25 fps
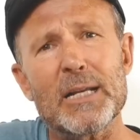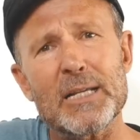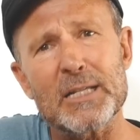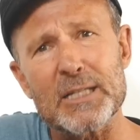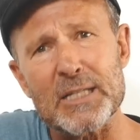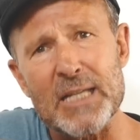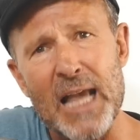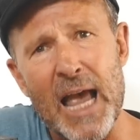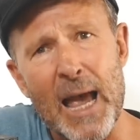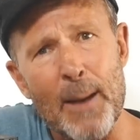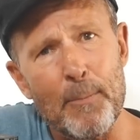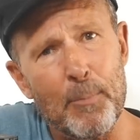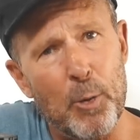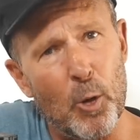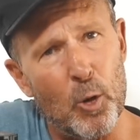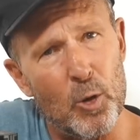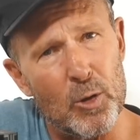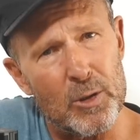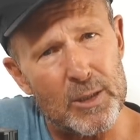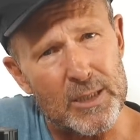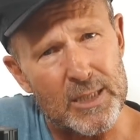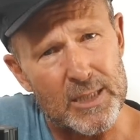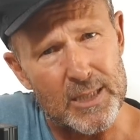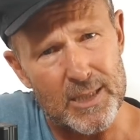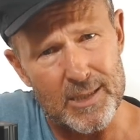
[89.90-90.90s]

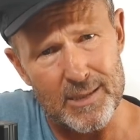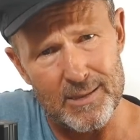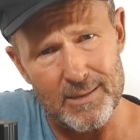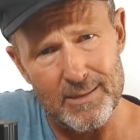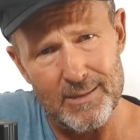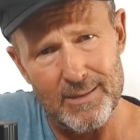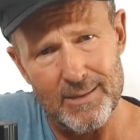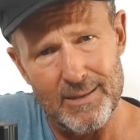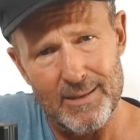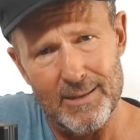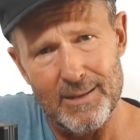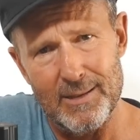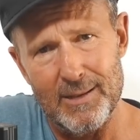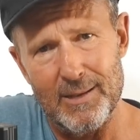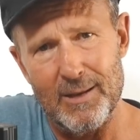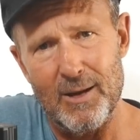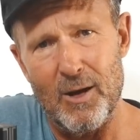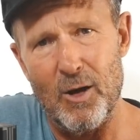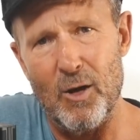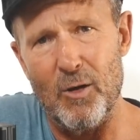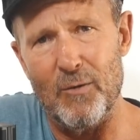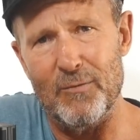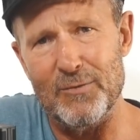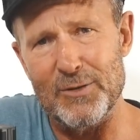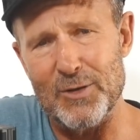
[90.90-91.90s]
samples
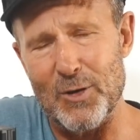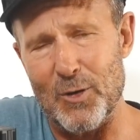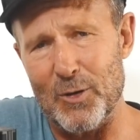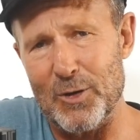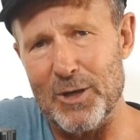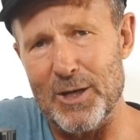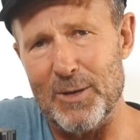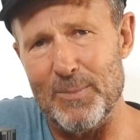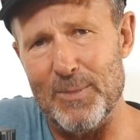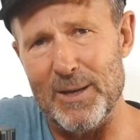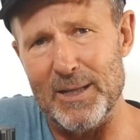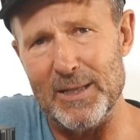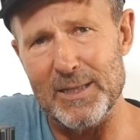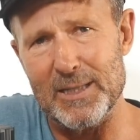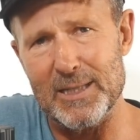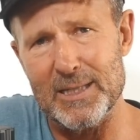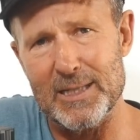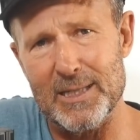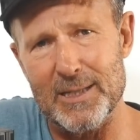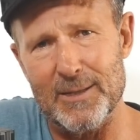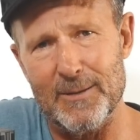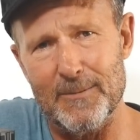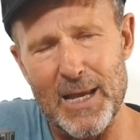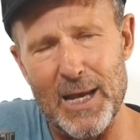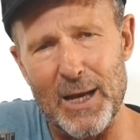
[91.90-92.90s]
of
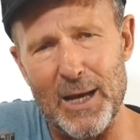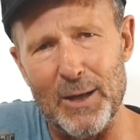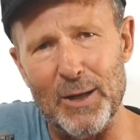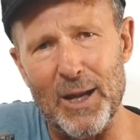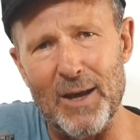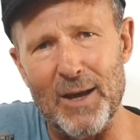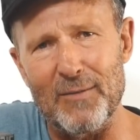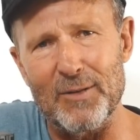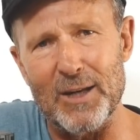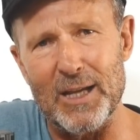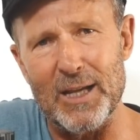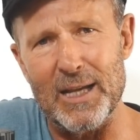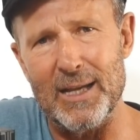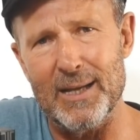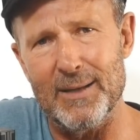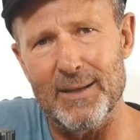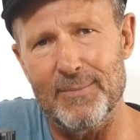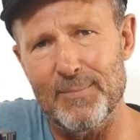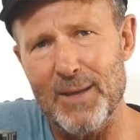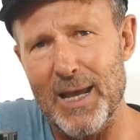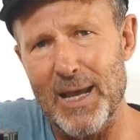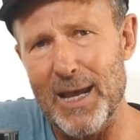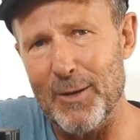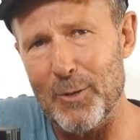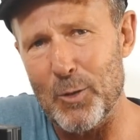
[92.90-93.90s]
documents. How lovely,
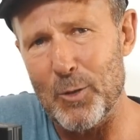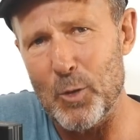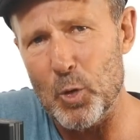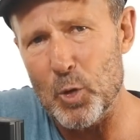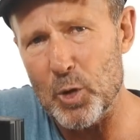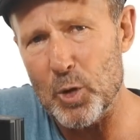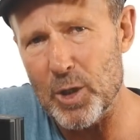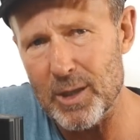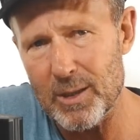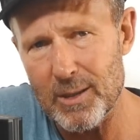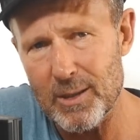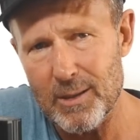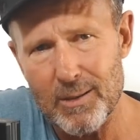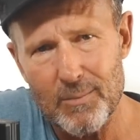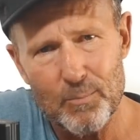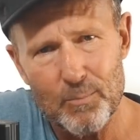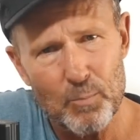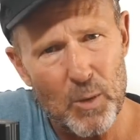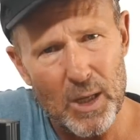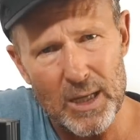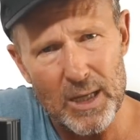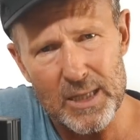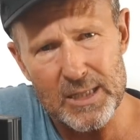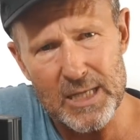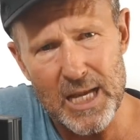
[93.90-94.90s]
how good
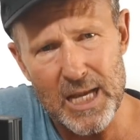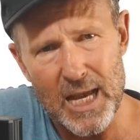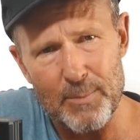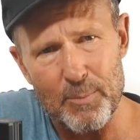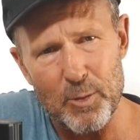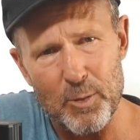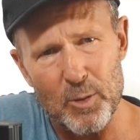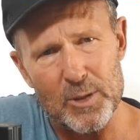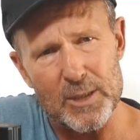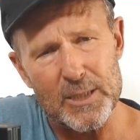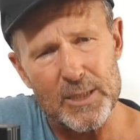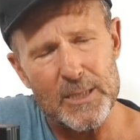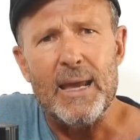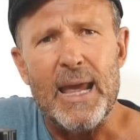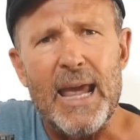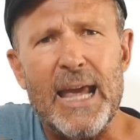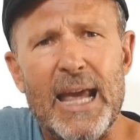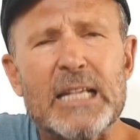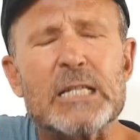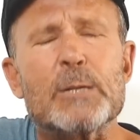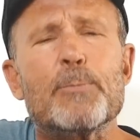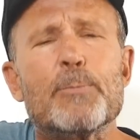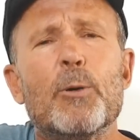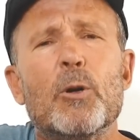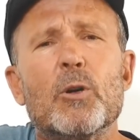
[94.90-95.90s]
are samples.
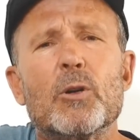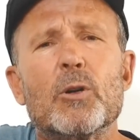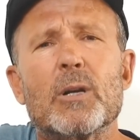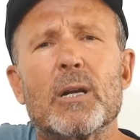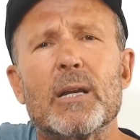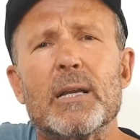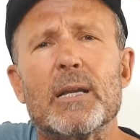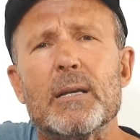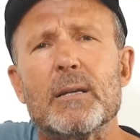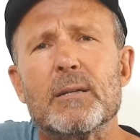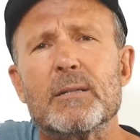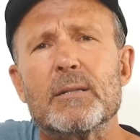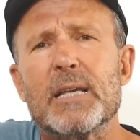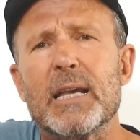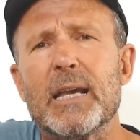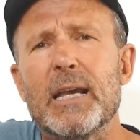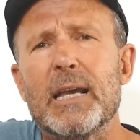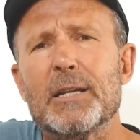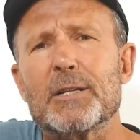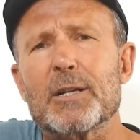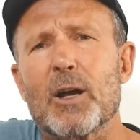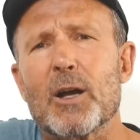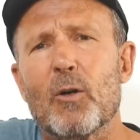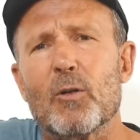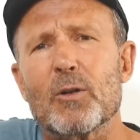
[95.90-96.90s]
Expertly,
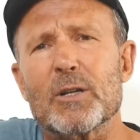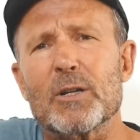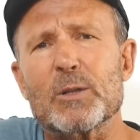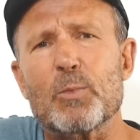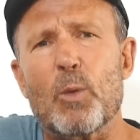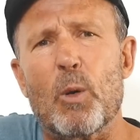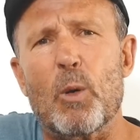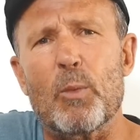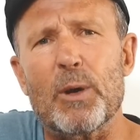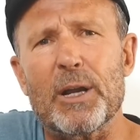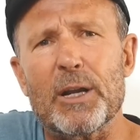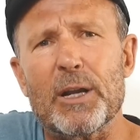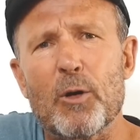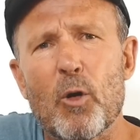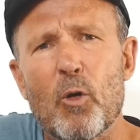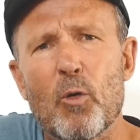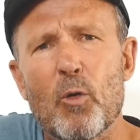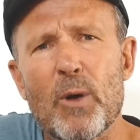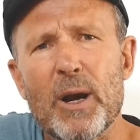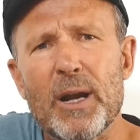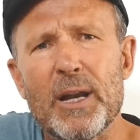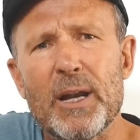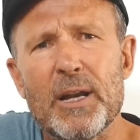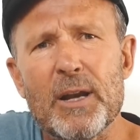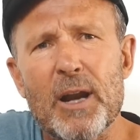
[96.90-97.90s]
Ziggy told us what we had
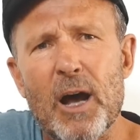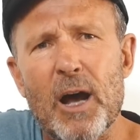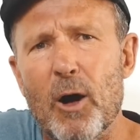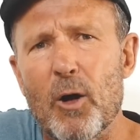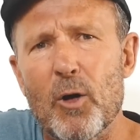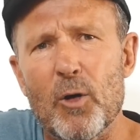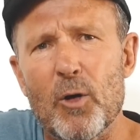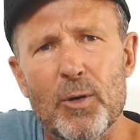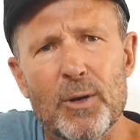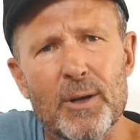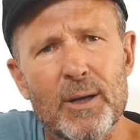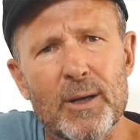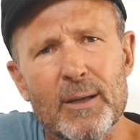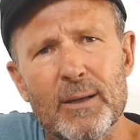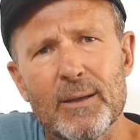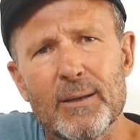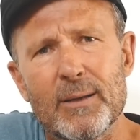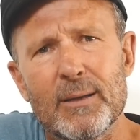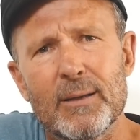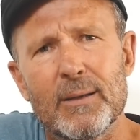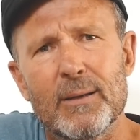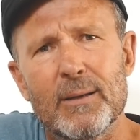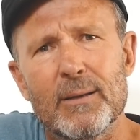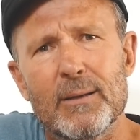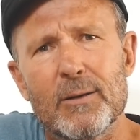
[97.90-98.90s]
already known:
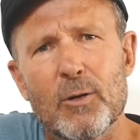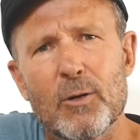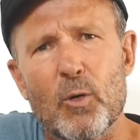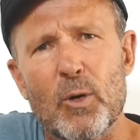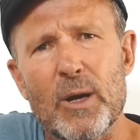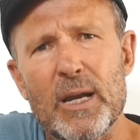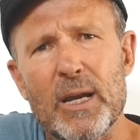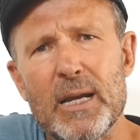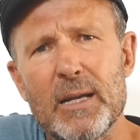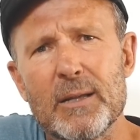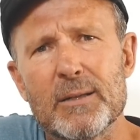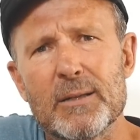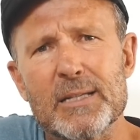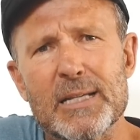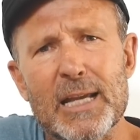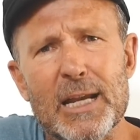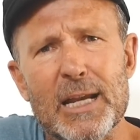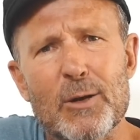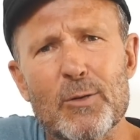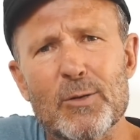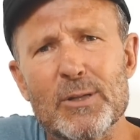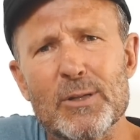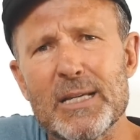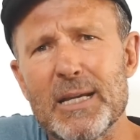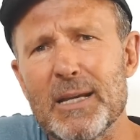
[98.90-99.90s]
greed,
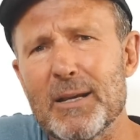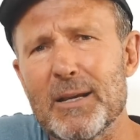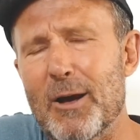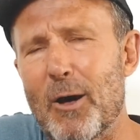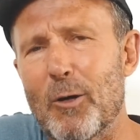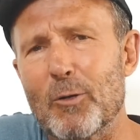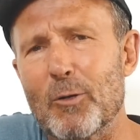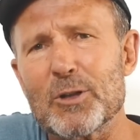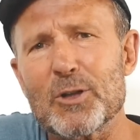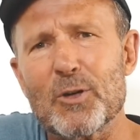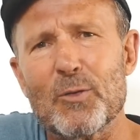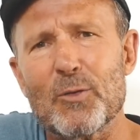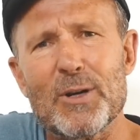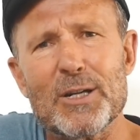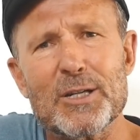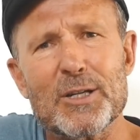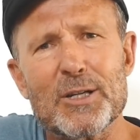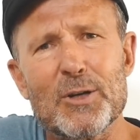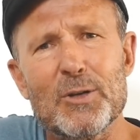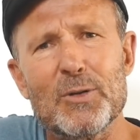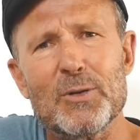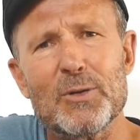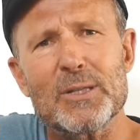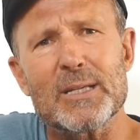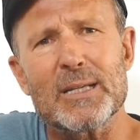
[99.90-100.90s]
secrecy, culture
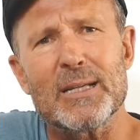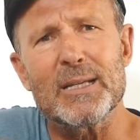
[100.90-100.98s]
issues.